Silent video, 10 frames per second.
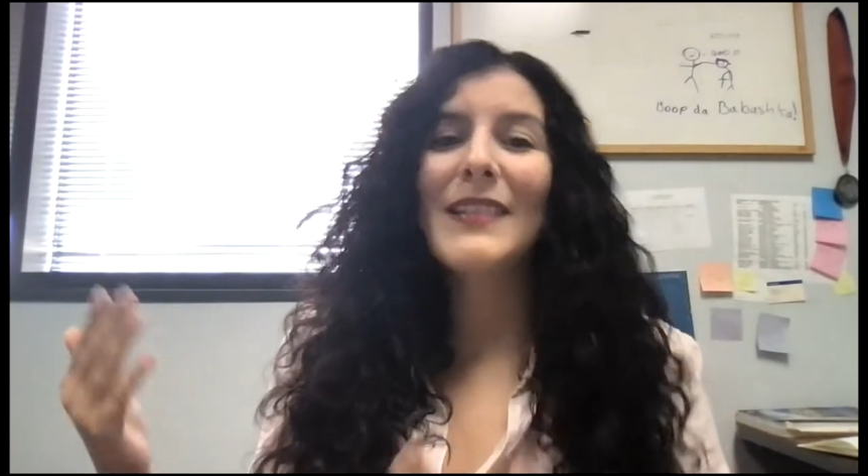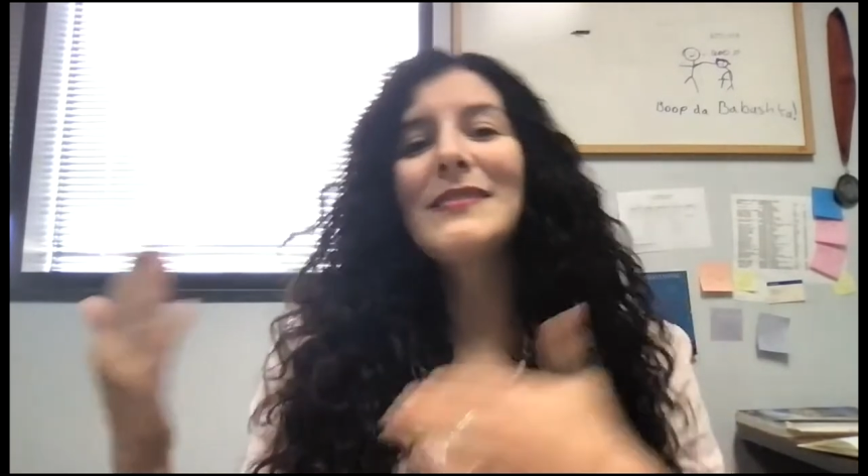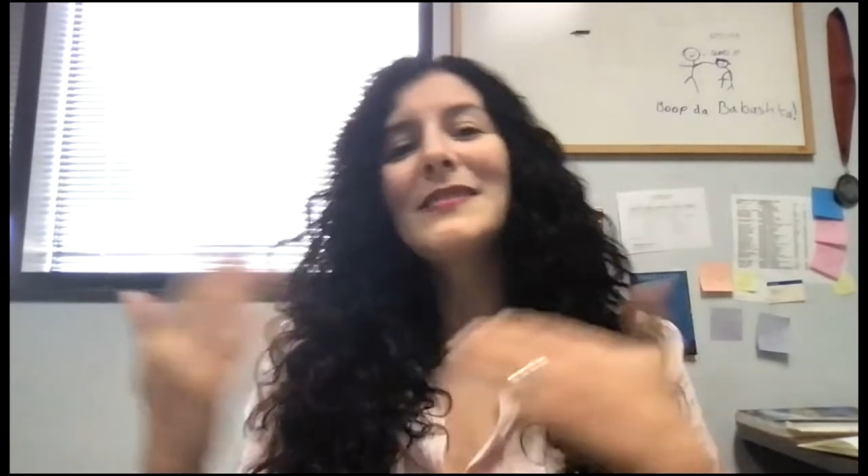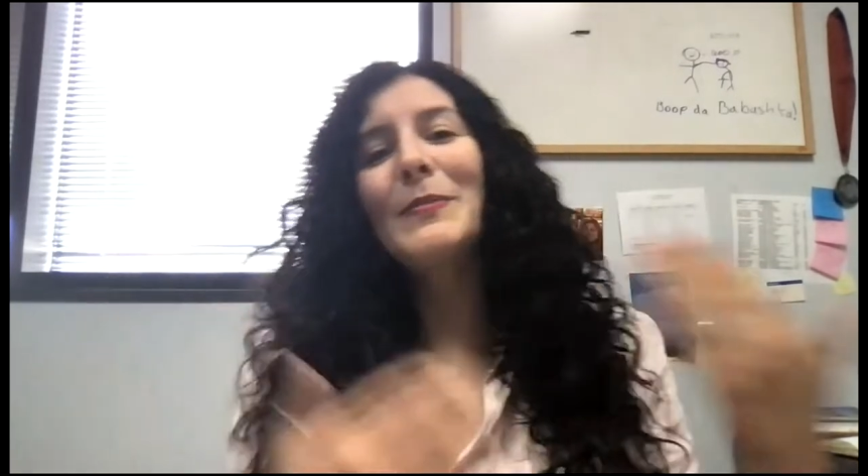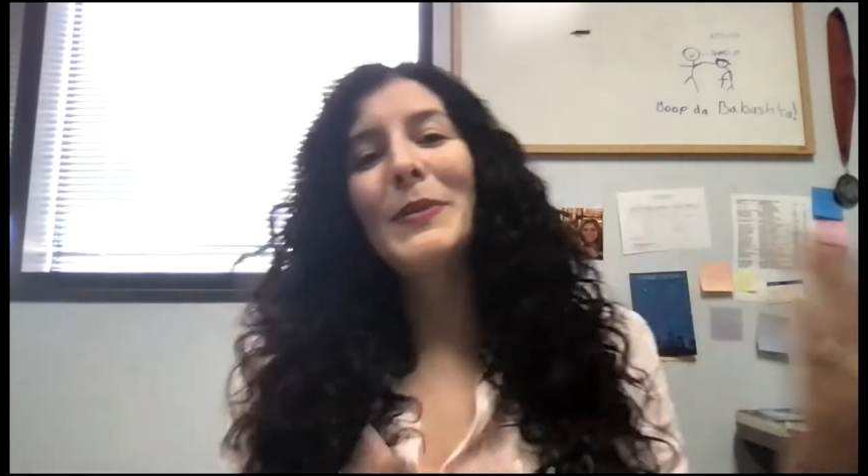
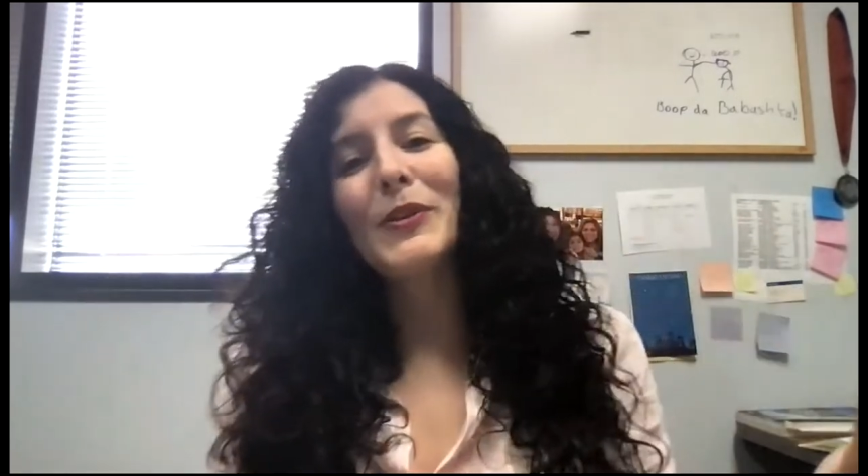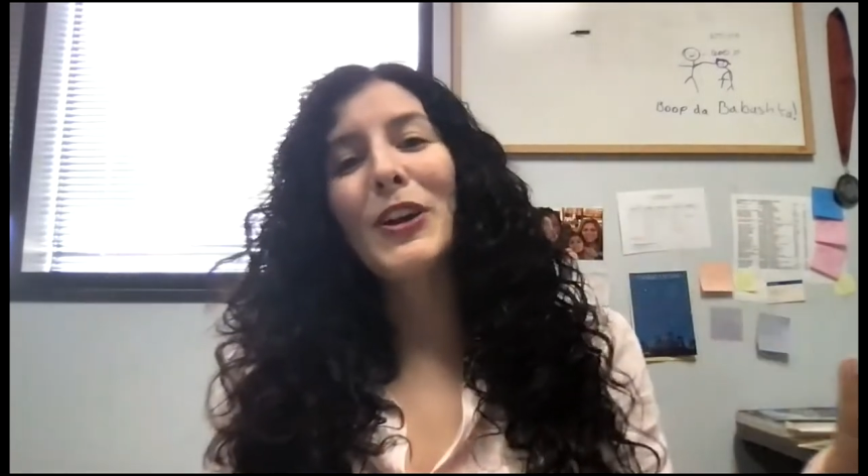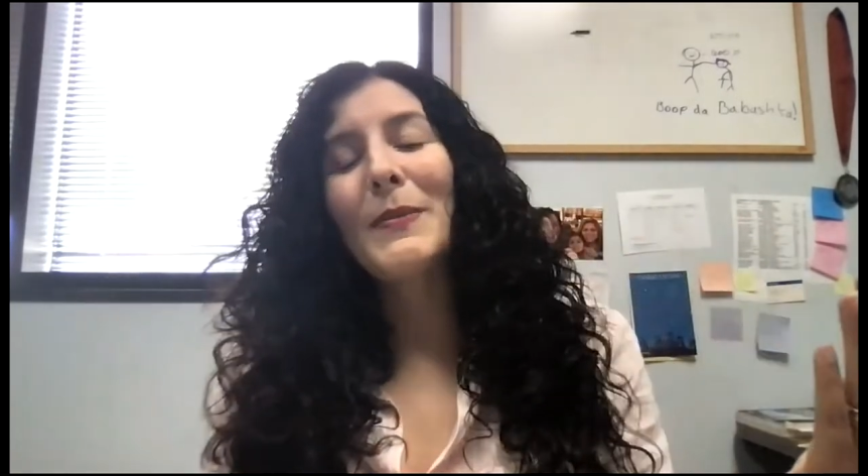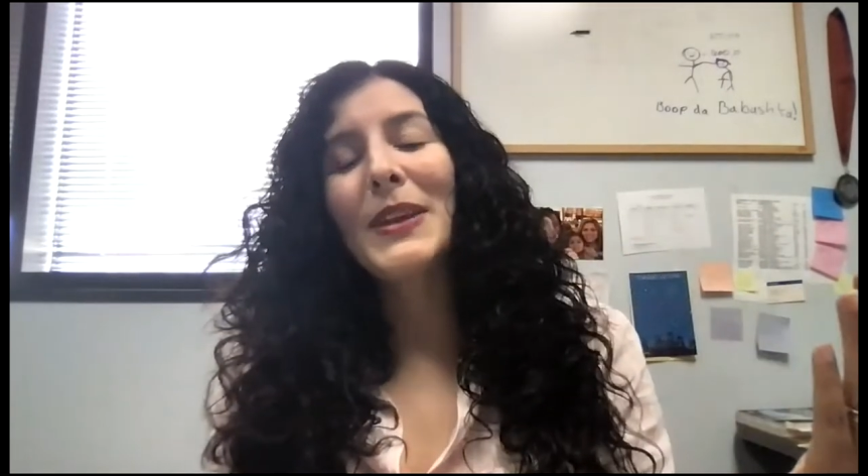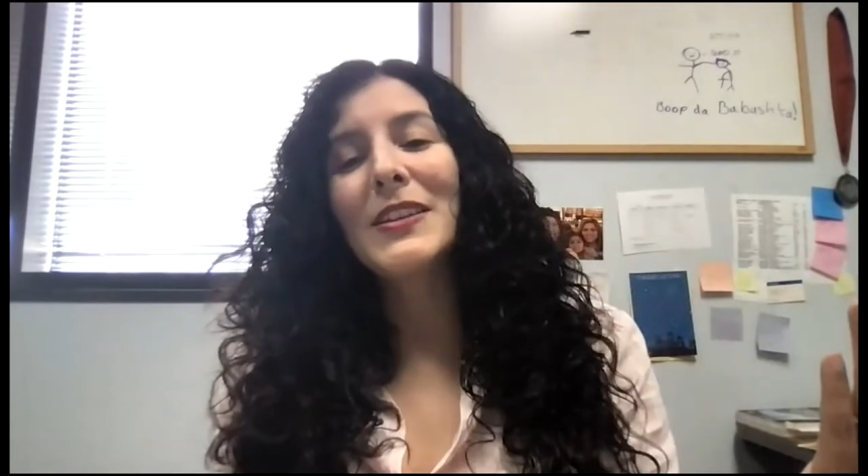And some people are
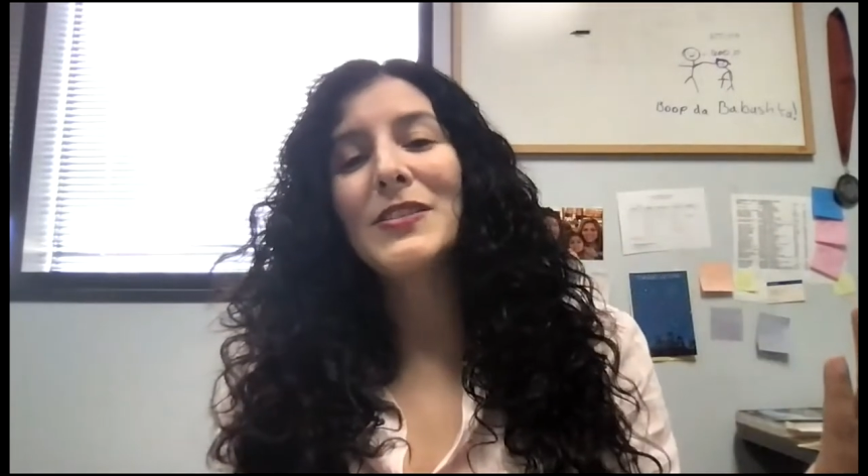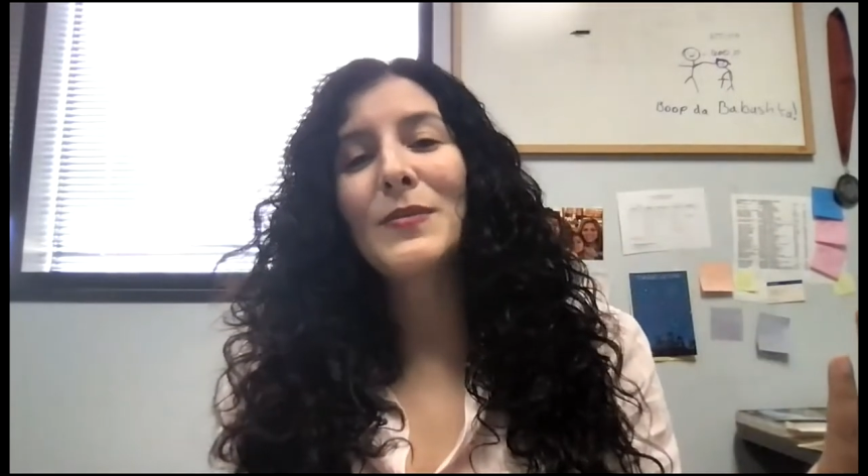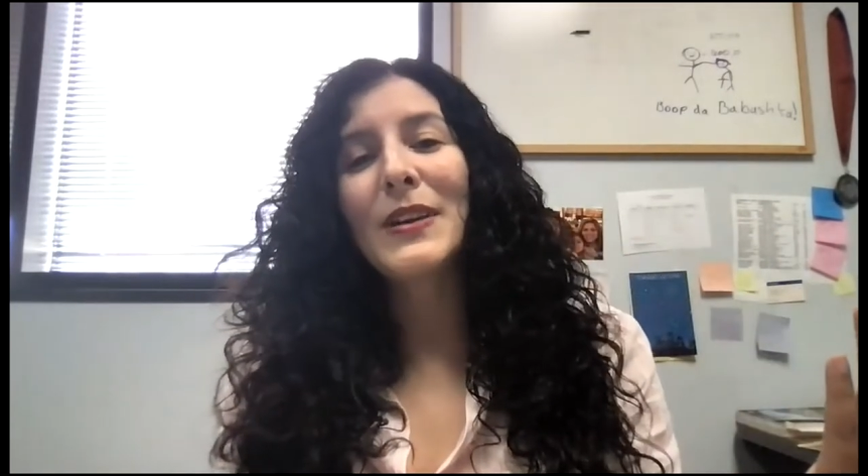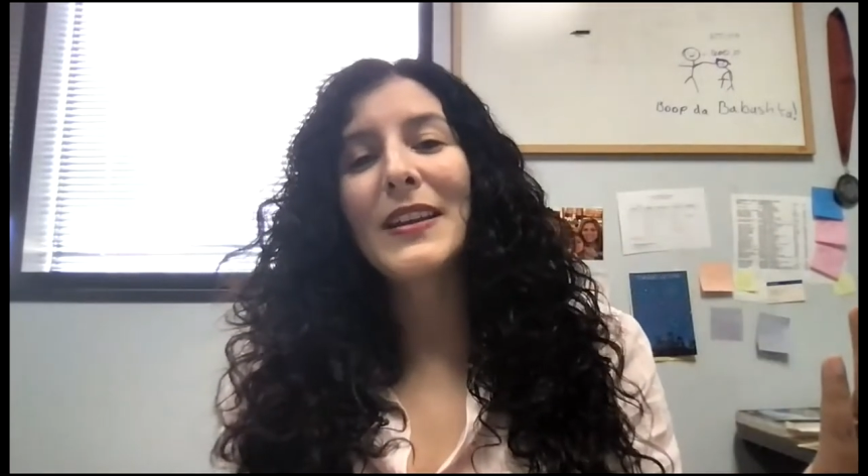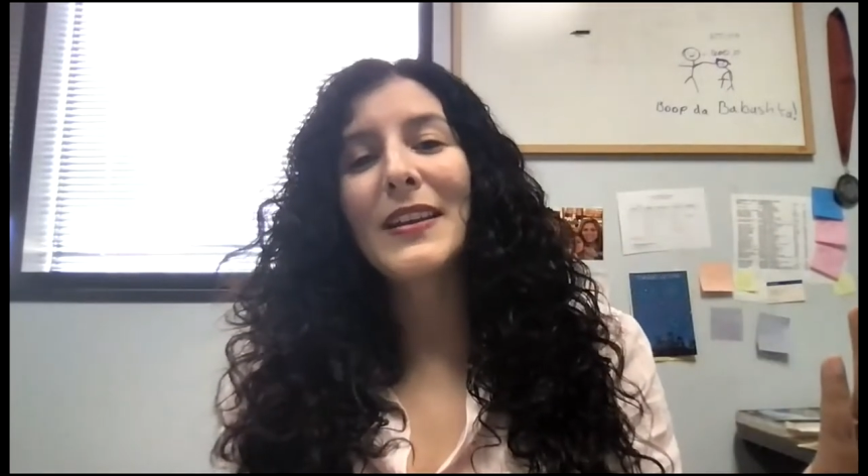coming
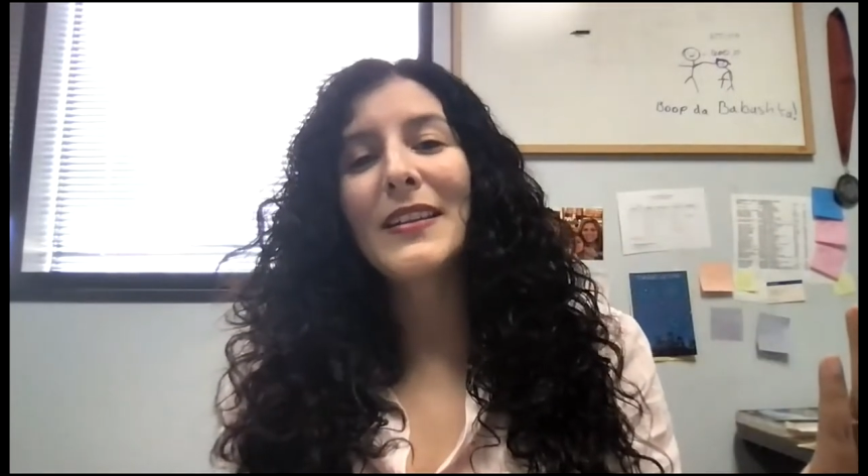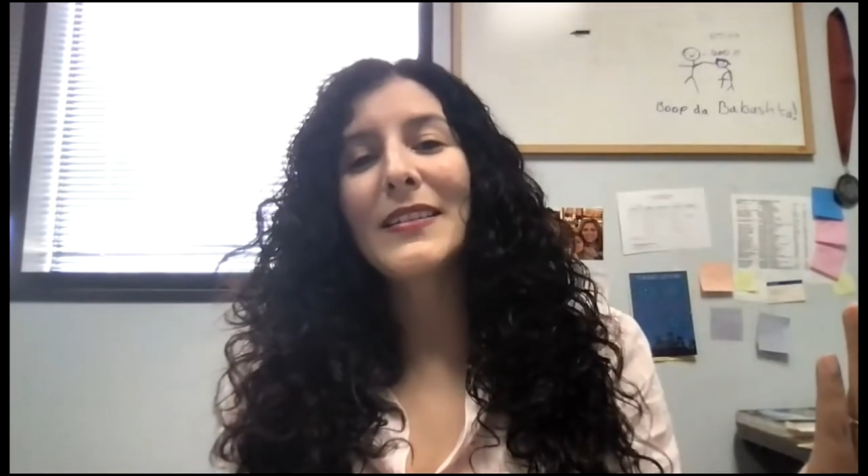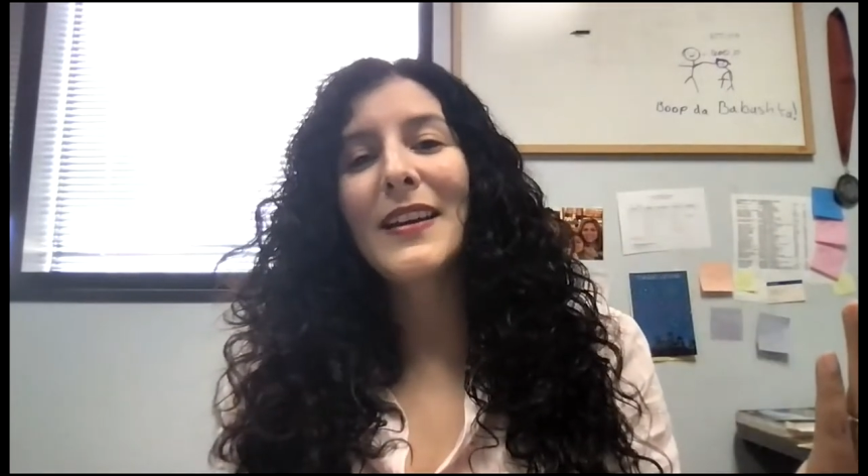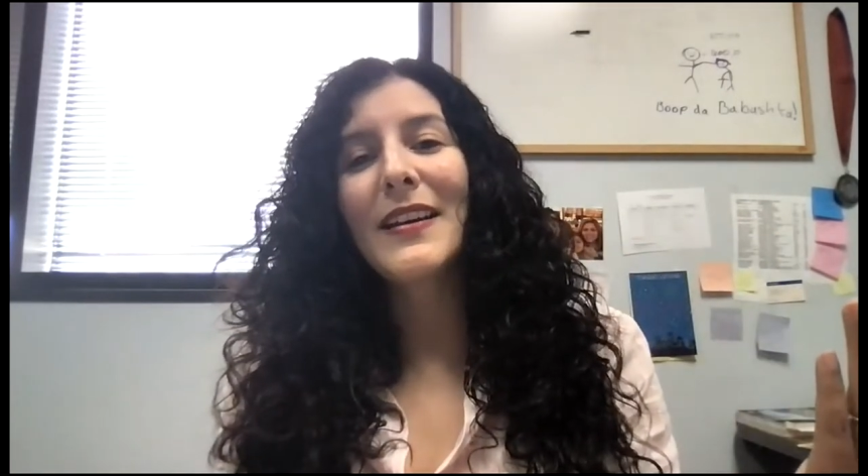into it in a,